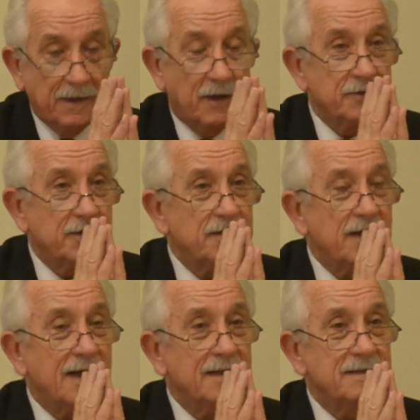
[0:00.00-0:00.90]
On the other
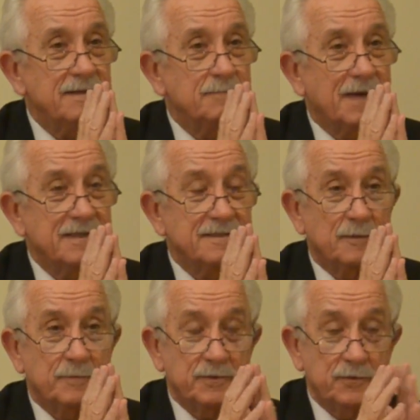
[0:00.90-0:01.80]
hand, it manages
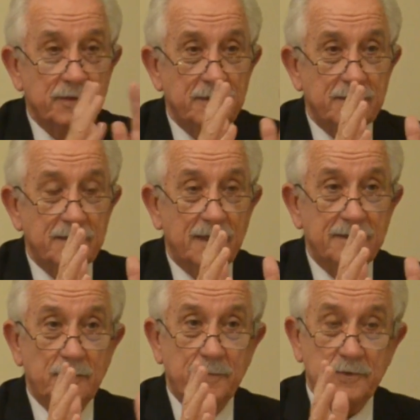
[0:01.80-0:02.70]
opportunity, and
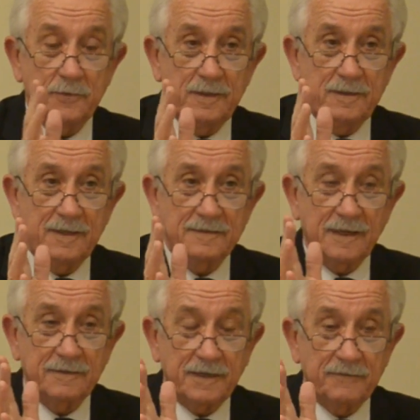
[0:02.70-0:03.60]
the opportunities
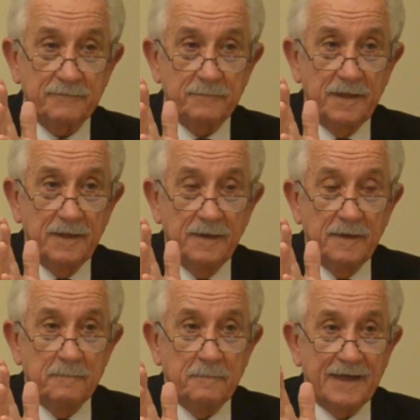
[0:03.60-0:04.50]
are given
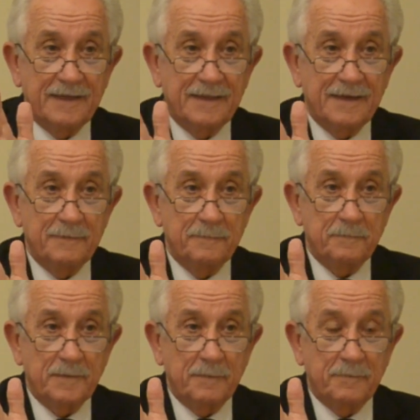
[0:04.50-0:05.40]
by the
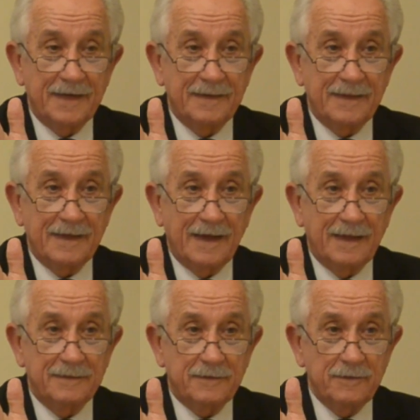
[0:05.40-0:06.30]

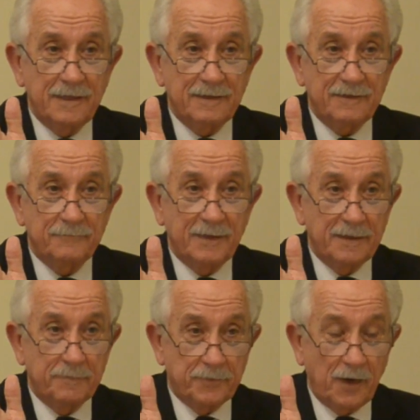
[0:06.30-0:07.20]
alternative, by
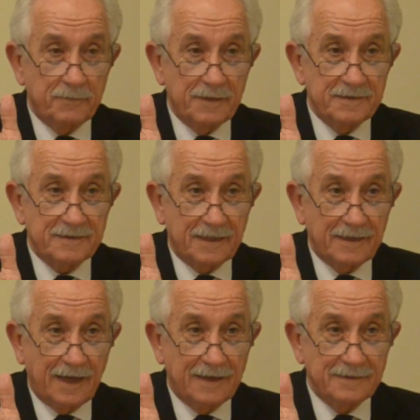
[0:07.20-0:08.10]
the problems that
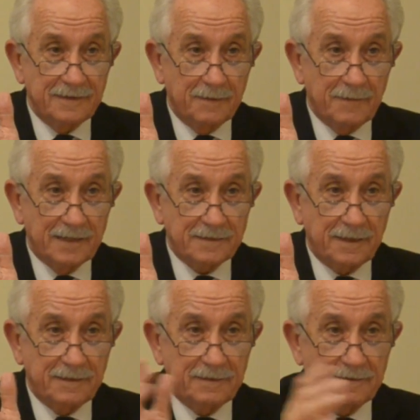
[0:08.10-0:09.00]
are in a
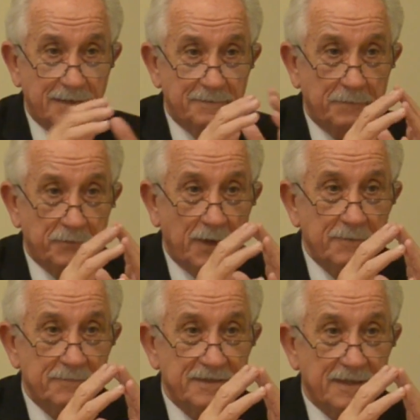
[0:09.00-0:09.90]
market, the
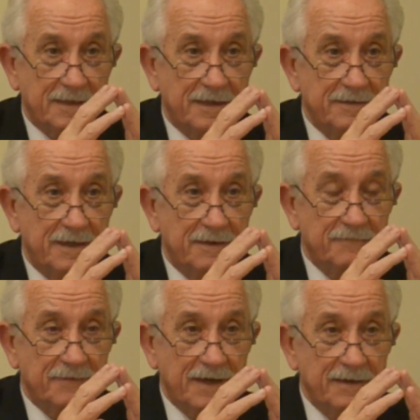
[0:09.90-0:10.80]
problems that are in an
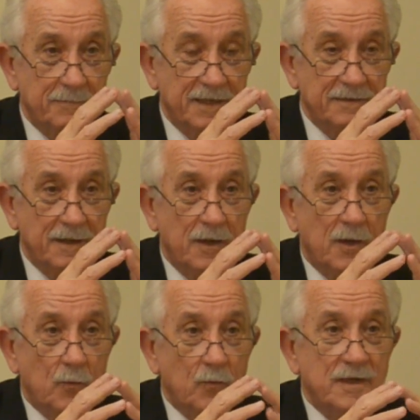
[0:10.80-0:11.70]
environment,
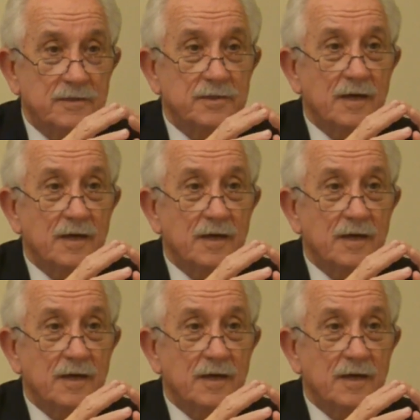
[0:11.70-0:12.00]
which